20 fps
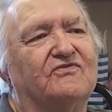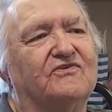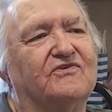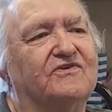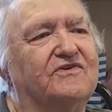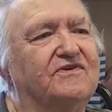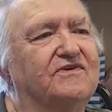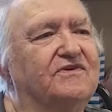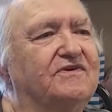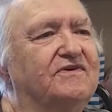
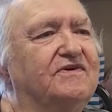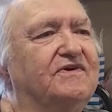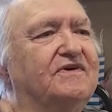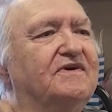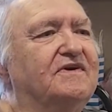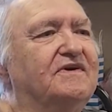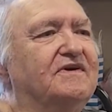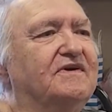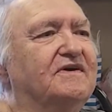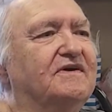and
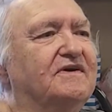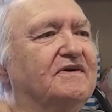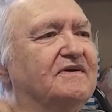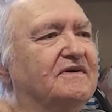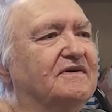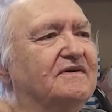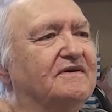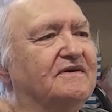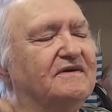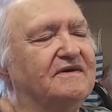
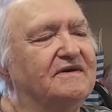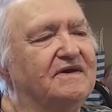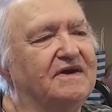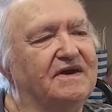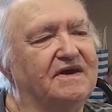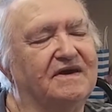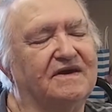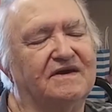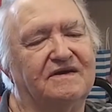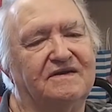
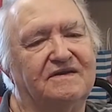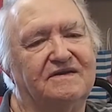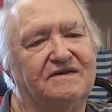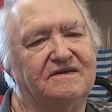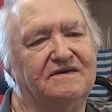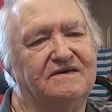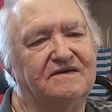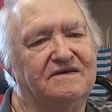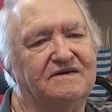and